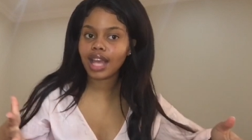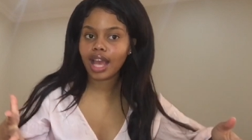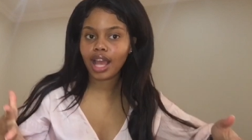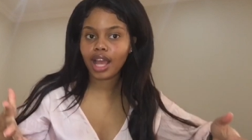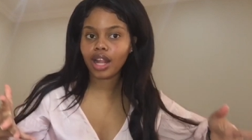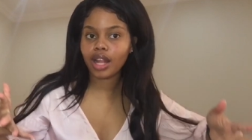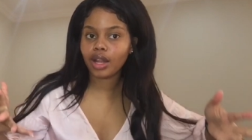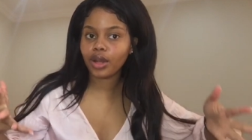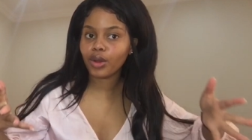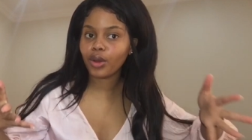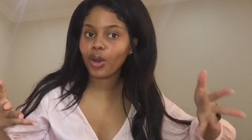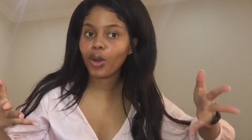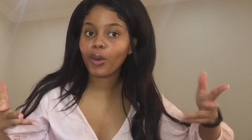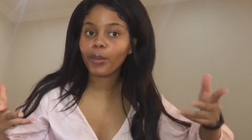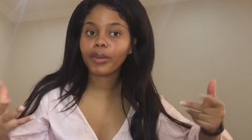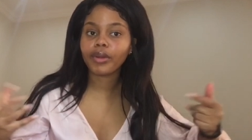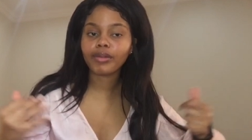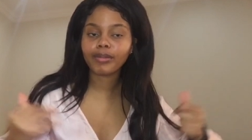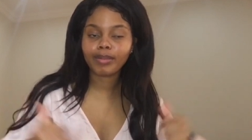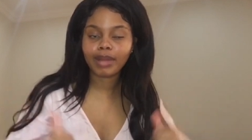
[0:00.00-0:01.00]
an
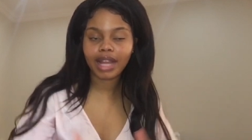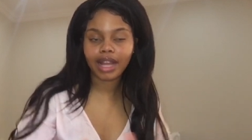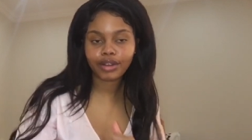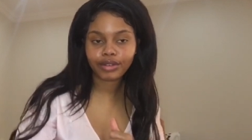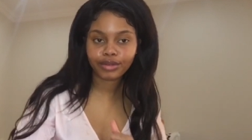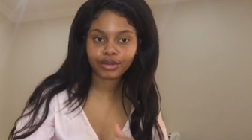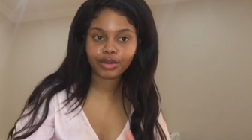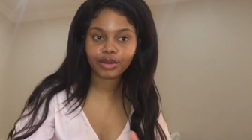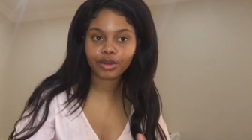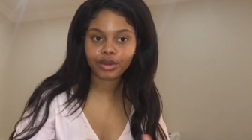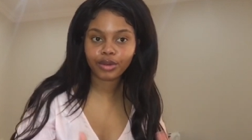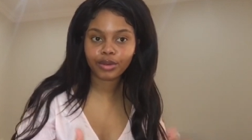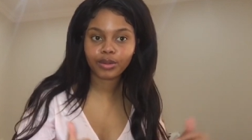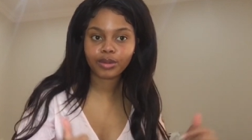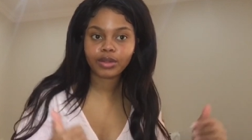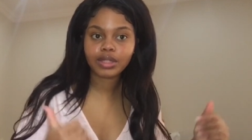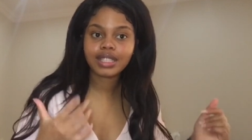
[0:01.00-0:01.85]
open platform,